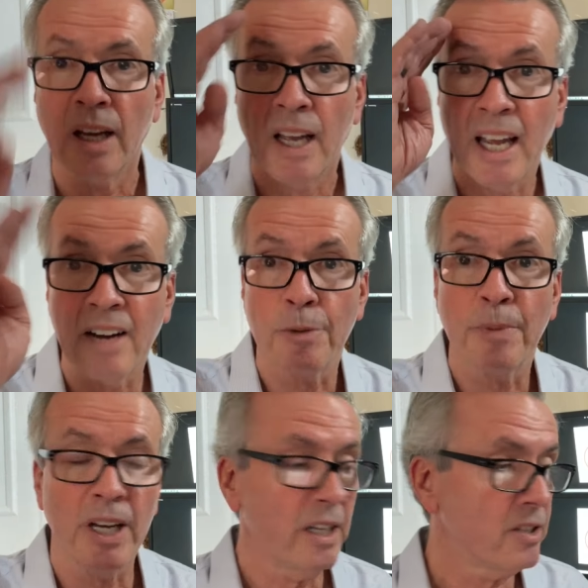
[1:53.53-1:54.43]
Hey
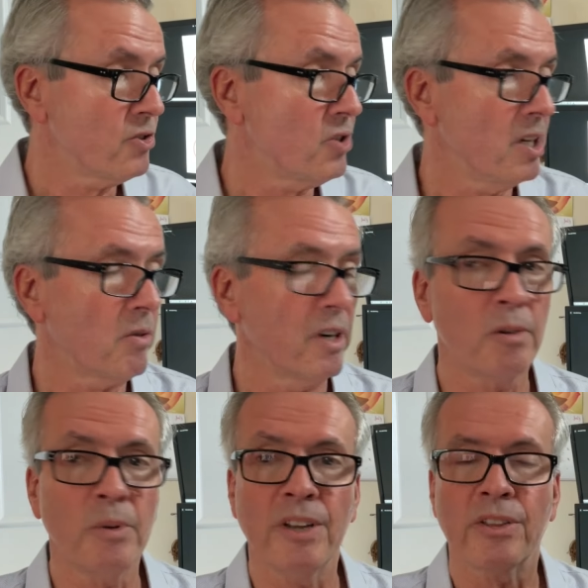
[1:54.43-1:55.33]
everybody, it's Jay Crater
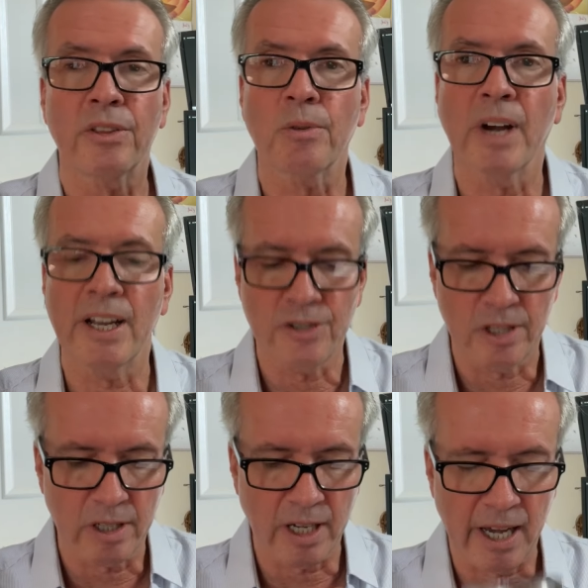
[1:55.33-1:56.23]
with The
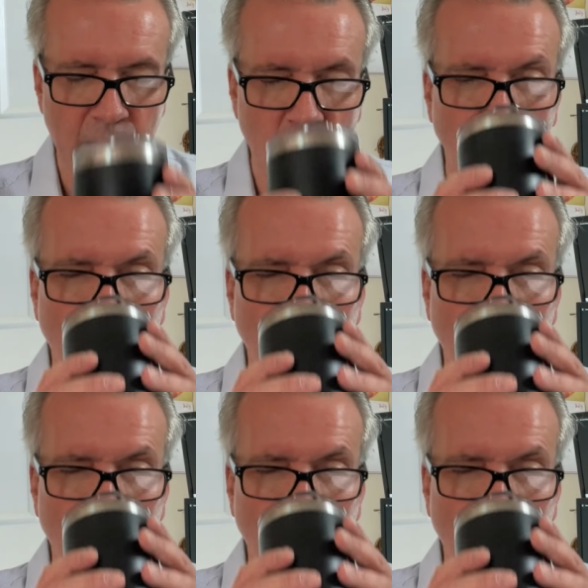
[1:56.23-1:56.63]
Rideshare Guy.